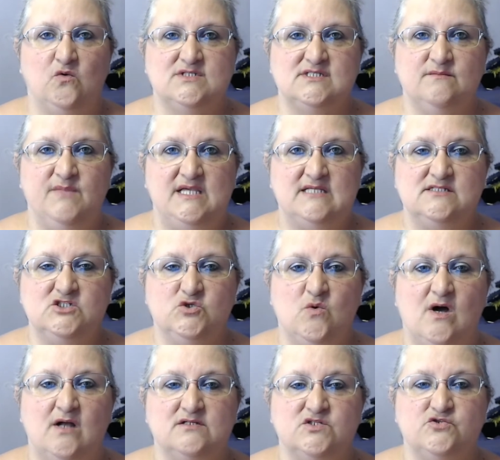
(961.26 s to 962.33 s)
message,
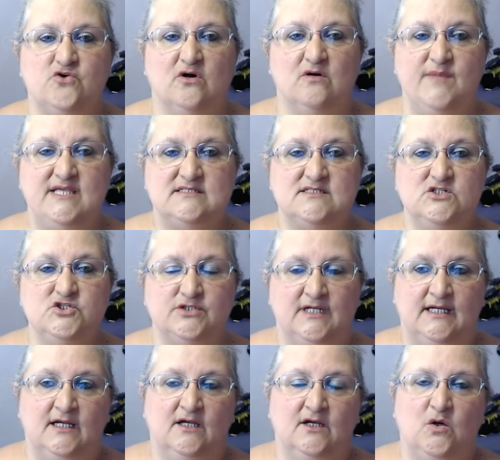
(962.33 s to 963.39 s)
quite a strong message
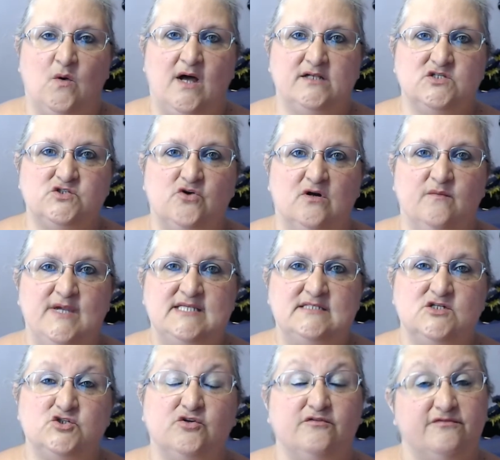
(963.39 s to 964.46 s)

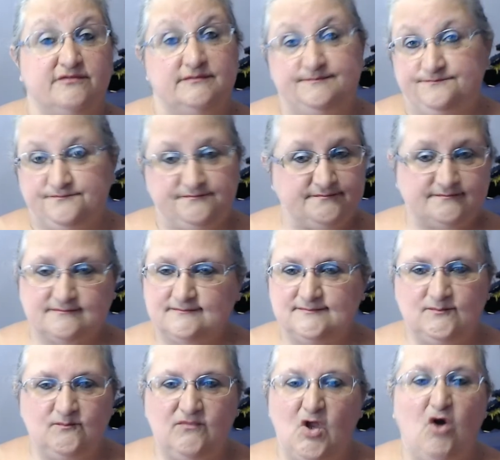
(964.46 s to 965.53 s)
of
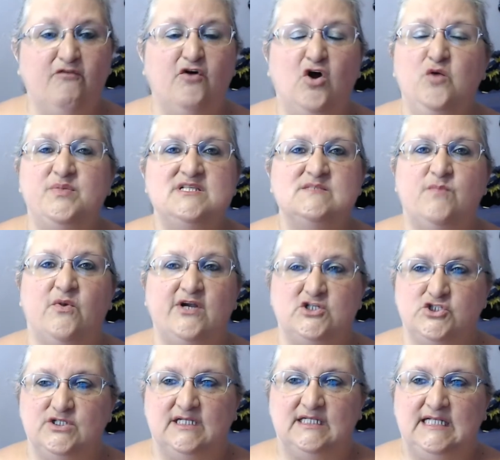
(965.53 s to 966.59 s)
hope,
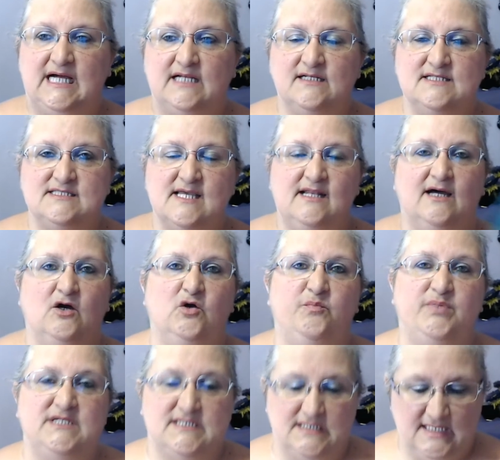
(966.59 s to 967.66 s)
inspiration, and guidance. And I hope
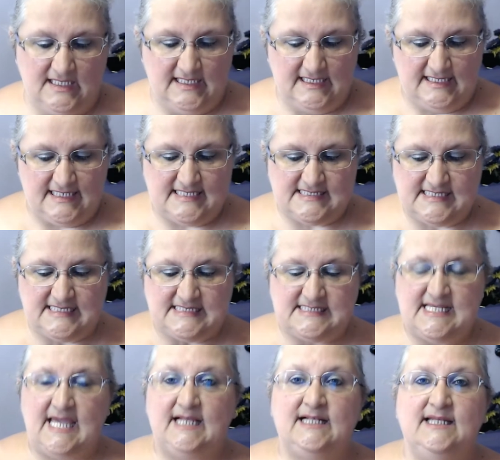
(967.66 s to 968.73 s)
it is
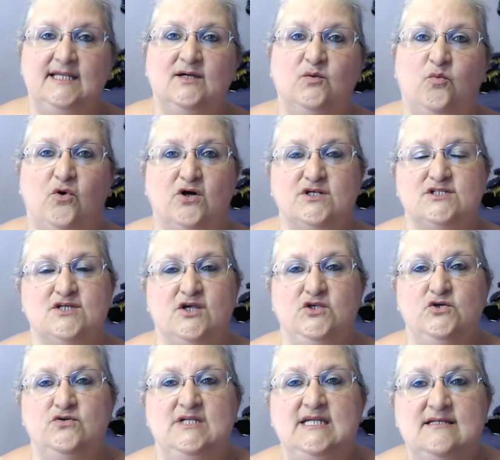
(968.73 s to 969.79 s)
exactly what you
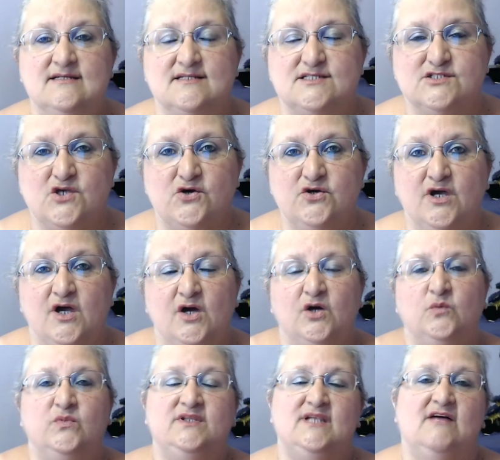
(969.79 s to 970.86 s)
needed. So
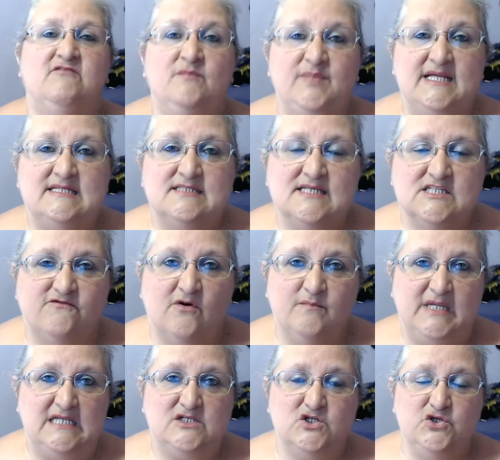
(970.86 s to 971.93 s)
with love and blessings from
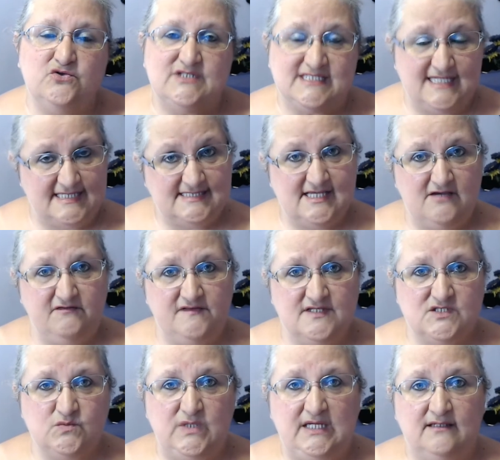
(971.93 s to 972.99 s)
me to you, stay safe
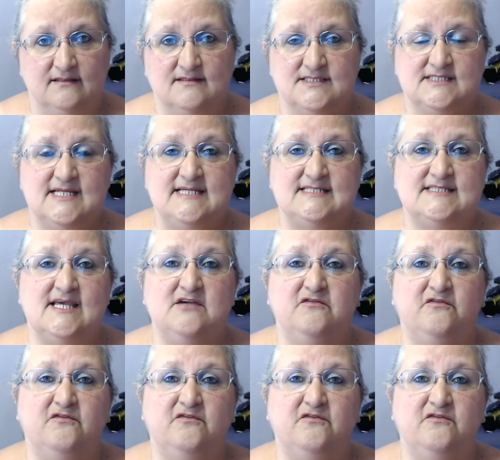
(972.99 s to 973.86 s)
this week, stay safe.